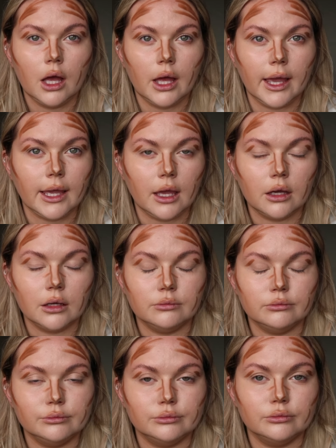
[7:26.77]
a
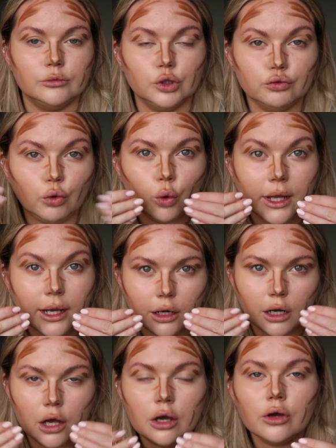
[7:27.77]
drawn in
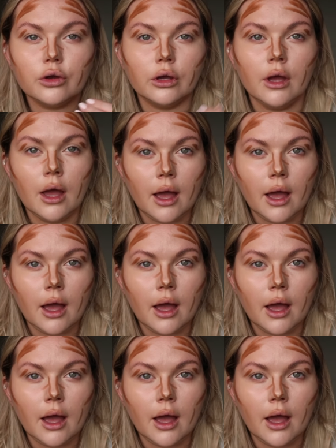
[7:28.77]
look